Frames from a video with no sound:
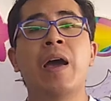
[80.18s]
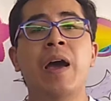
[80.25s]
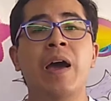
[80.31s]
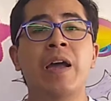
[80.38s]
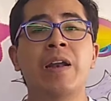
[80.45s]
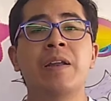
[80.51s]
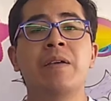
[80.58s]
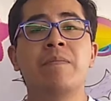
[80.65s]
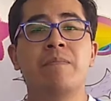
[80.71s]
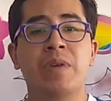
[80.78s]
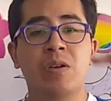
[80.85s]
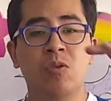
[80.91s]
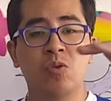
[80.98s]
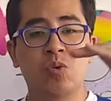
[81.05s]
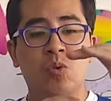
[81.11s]
and
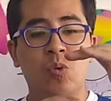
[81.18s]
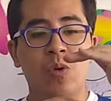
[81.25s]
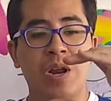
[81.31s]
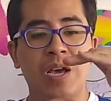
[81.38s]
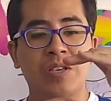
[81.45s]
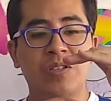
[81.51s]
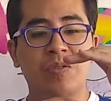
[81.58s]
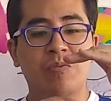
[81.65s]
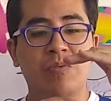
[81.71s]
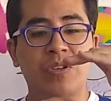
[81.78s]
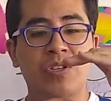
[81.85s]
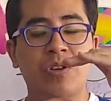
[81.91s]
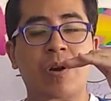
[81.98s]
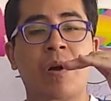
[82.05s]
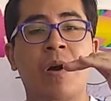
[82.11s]
minúsculas,
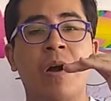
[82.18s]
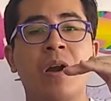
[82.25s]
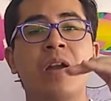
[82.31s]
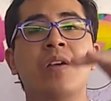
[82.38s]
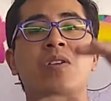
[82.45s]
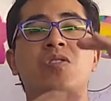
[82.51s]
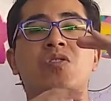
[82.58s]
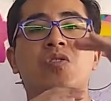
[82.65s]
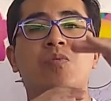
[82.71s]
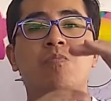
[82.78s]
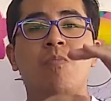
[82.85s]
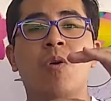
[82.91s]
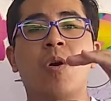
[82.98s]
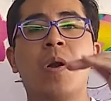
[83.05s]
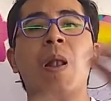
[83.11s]
which are
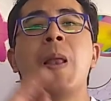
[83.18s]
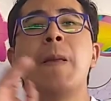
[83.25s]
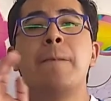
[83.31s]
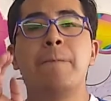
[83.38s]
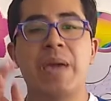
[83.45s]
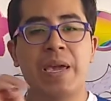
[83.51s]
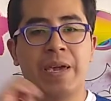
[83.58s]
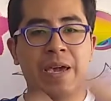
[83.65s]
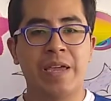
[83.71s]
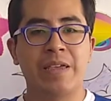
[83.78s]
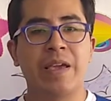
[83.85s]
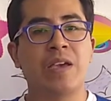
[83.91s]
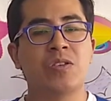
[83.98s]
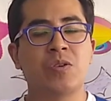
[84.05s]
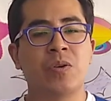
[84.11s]
small,
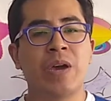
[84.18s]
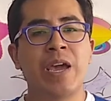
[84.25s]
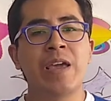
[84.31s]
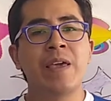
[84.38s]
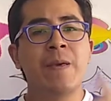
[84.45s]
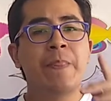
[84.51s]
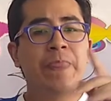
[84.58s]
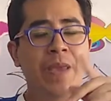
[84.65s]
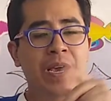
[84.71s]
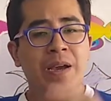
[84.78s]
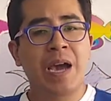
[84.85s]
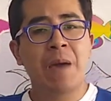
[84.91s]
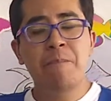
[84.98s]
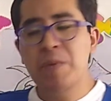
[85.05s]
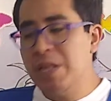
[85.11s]
pequeñas, okay? The
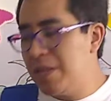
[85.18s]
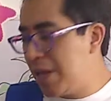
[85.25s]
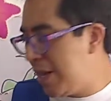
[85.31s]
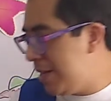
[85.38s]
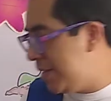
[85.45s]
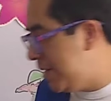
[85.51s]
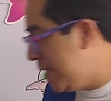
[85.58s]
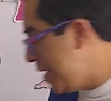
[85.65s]
capital